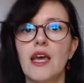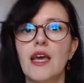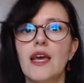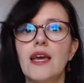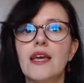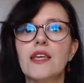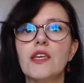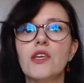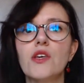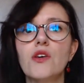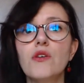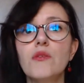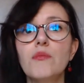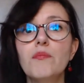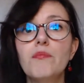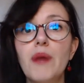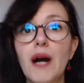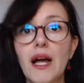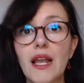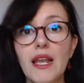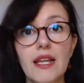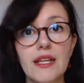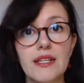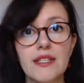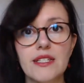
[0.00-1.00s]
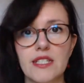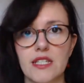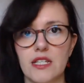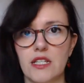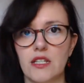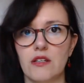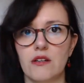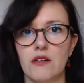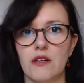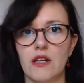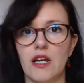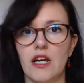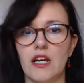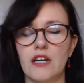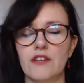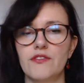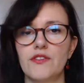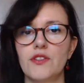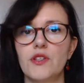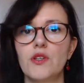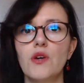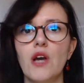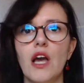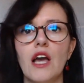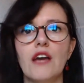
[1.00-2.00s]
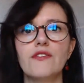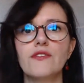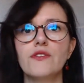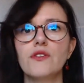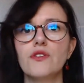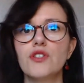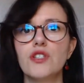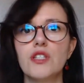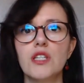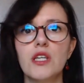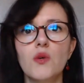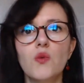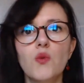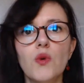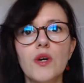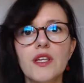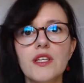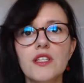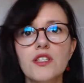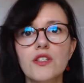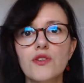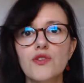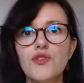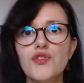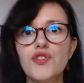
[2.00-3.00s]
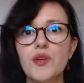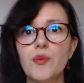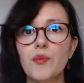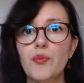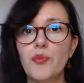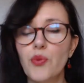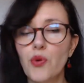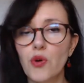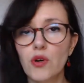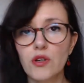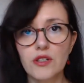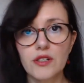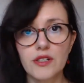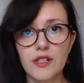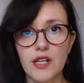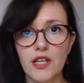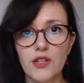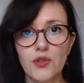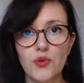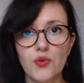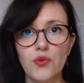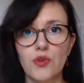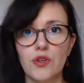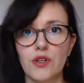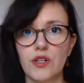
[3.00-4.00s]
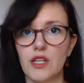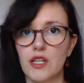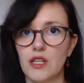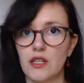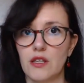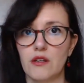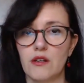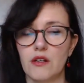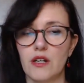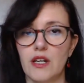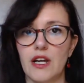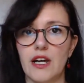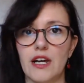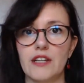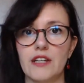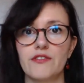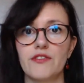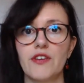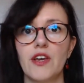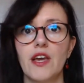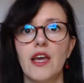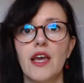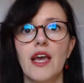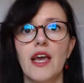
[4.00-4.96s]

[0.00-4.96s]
new balance in your life. You have to see what is your support network in your life